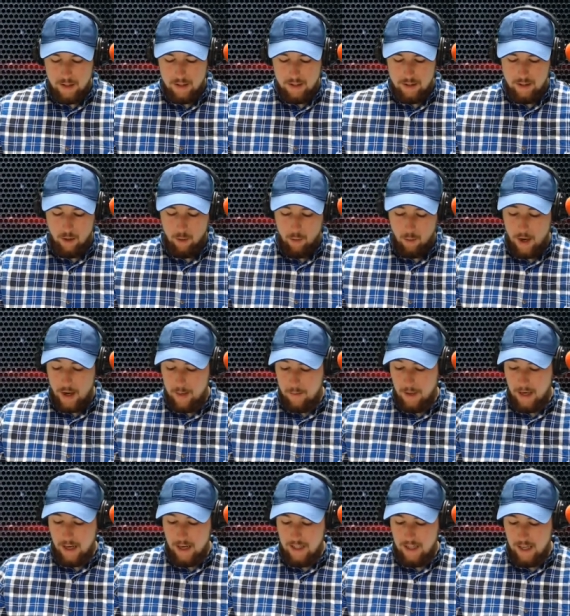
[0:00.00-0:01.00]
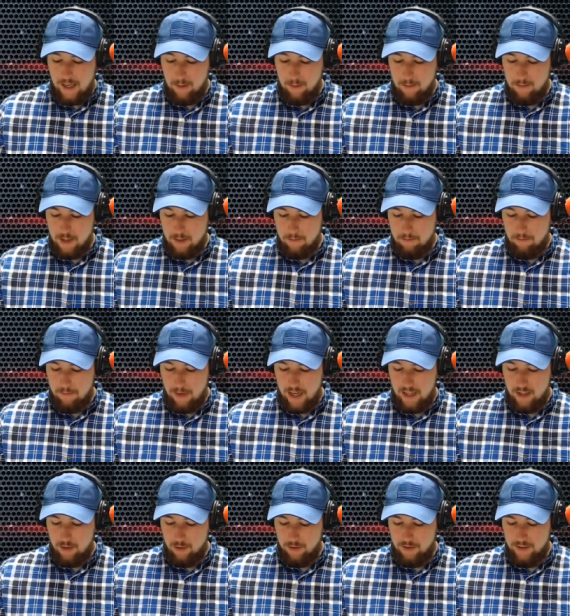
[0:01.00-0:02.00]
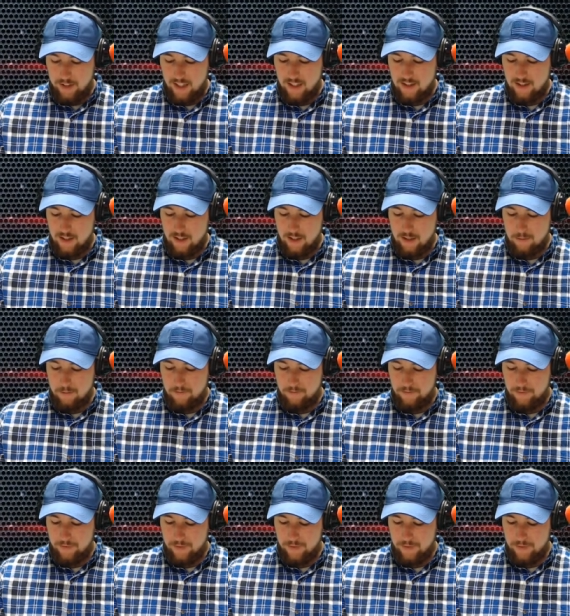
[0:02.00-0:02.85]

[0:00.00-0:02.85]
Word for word: So, a rabbi named Michael Dixon